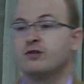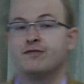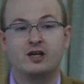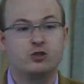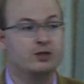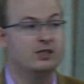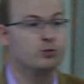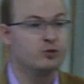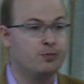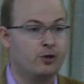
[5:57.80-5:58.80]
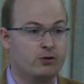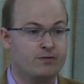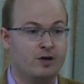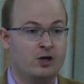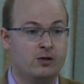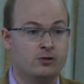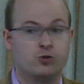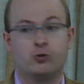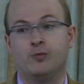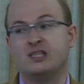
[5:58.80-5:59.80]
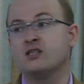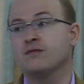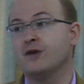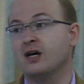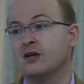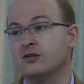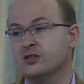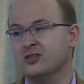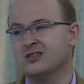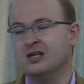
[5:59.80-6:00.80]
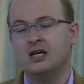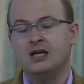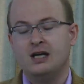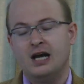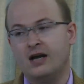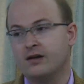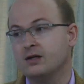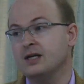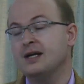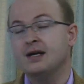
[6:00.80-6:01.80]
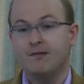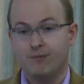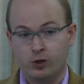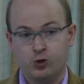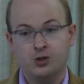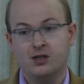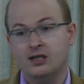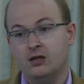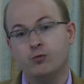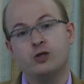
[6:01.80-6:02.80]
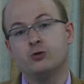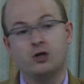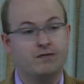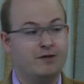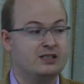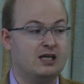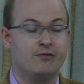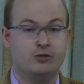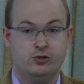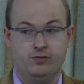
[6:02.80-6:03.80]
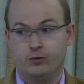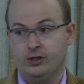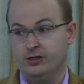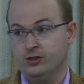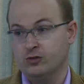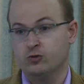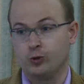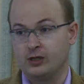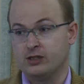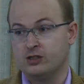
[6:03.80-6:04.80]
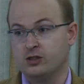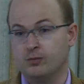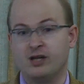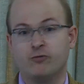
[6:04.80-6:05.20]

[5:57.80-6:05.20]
effects on intimate partner violence or domestic violence. Fortunately, we do not find evidence for this during this systematic